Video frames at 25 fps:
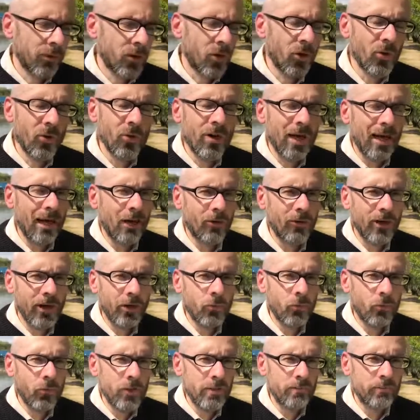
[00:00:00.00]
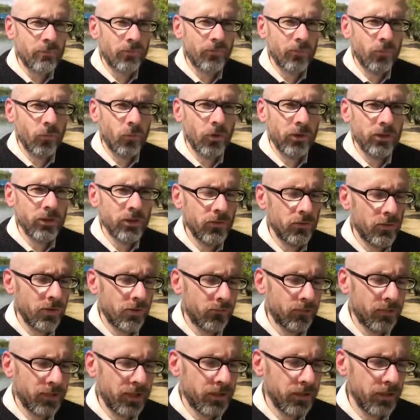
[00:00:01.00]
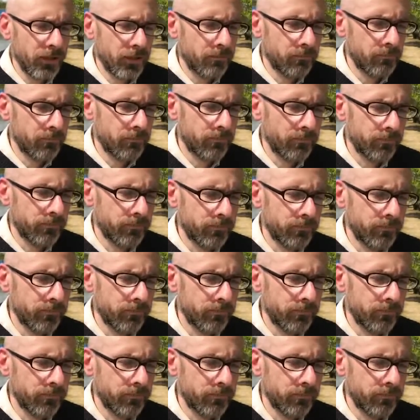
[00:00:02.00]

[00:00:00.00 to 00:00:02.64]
But oh, how I weep for what you have become.